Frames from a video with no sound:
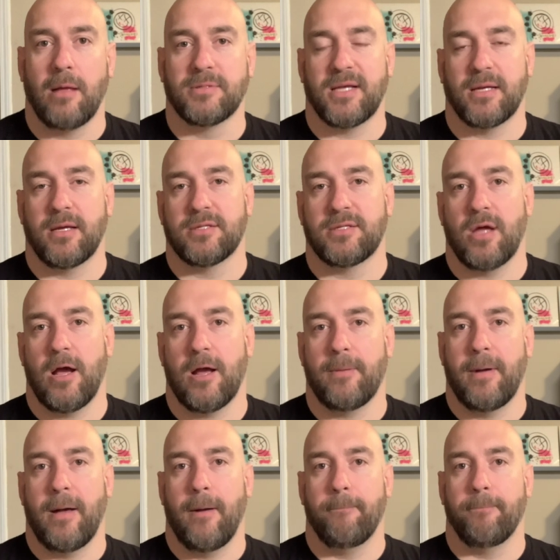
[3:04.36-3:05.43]
albums I'm going to talk
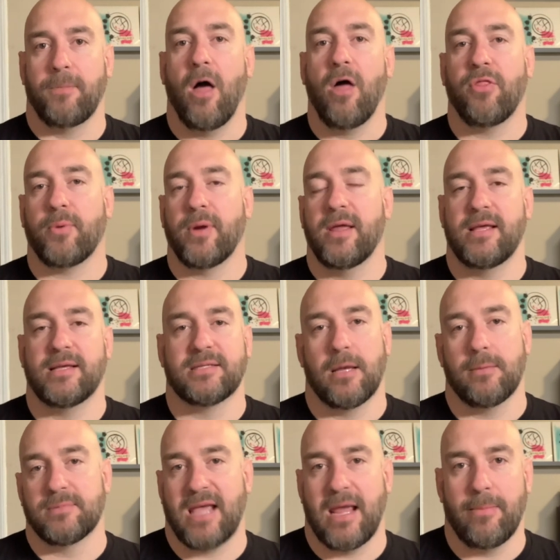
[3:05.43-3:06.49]
about. All three of these
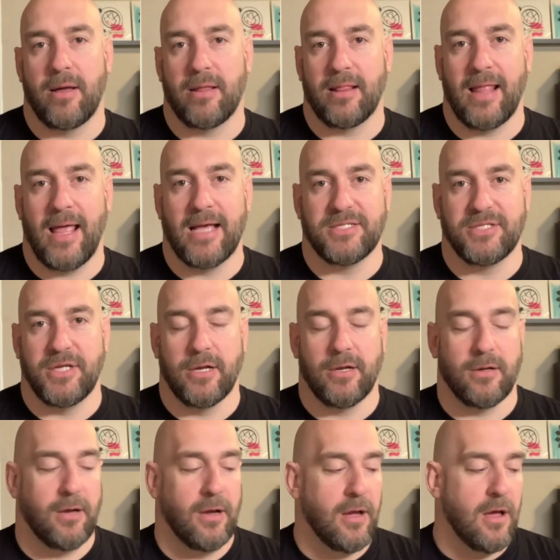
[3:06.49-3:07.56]
albums came out in the last
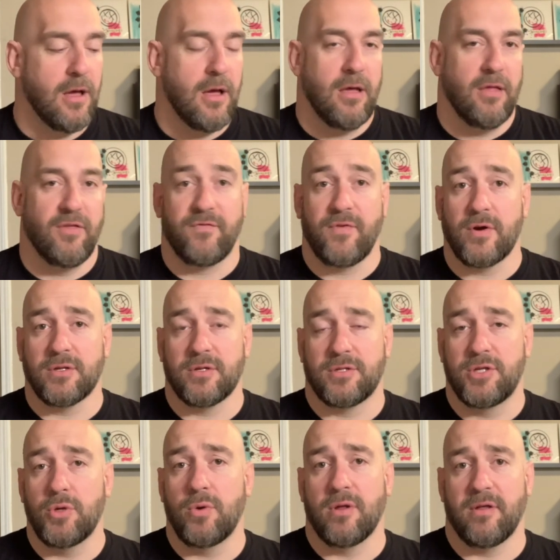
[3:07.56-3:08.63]
year. The first
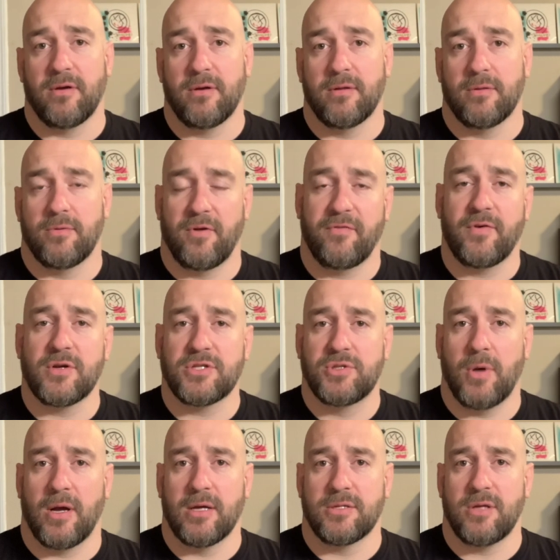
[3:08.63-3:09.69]
two of the the first
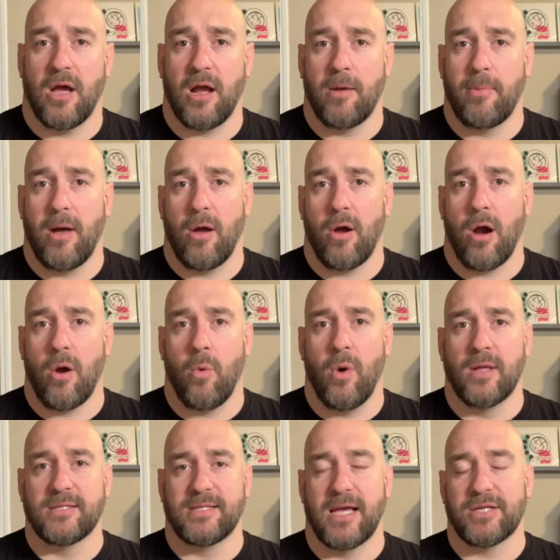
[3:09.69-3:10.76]
two I'm going to talk about are
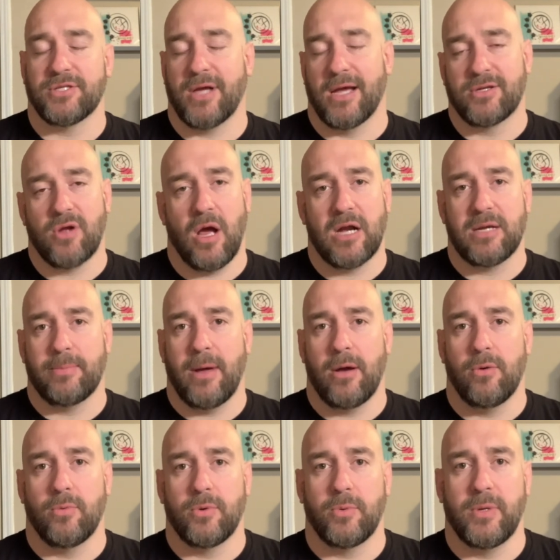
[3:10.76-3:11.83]
ones actually I talked
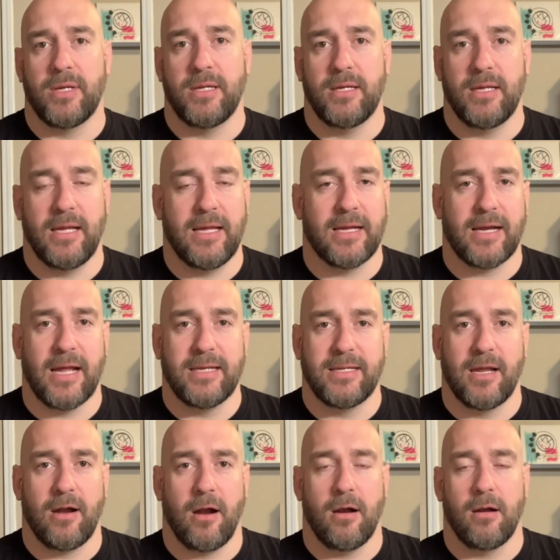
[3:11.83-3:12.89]
about when we Ian and I
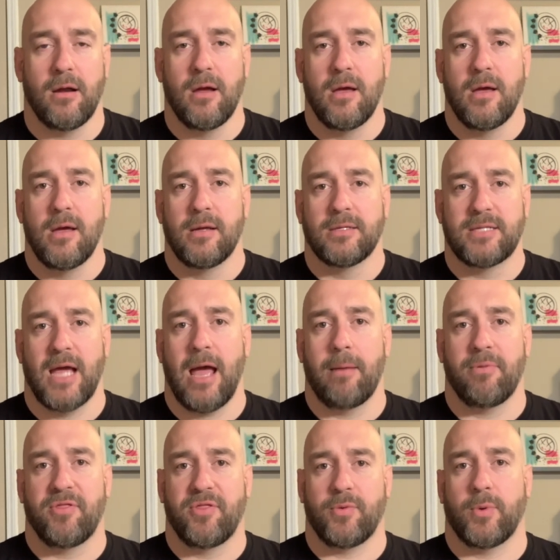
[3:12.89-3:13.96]
did our
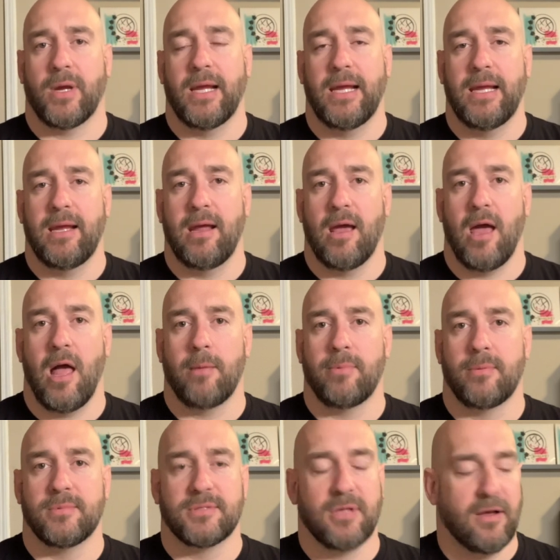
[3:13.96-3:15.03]
top three
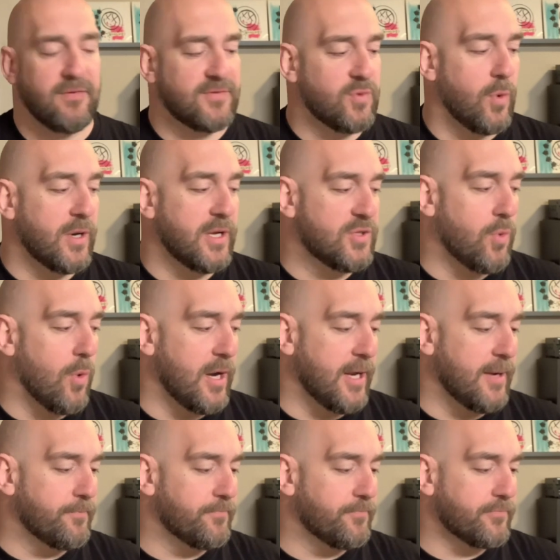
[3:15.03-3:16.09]
albums of
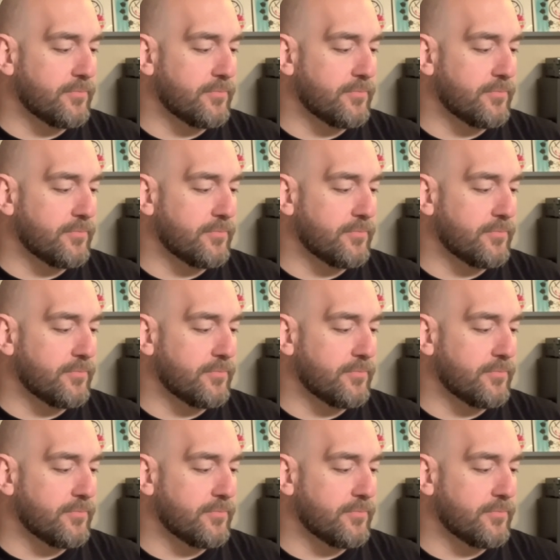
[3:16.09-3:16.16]
2020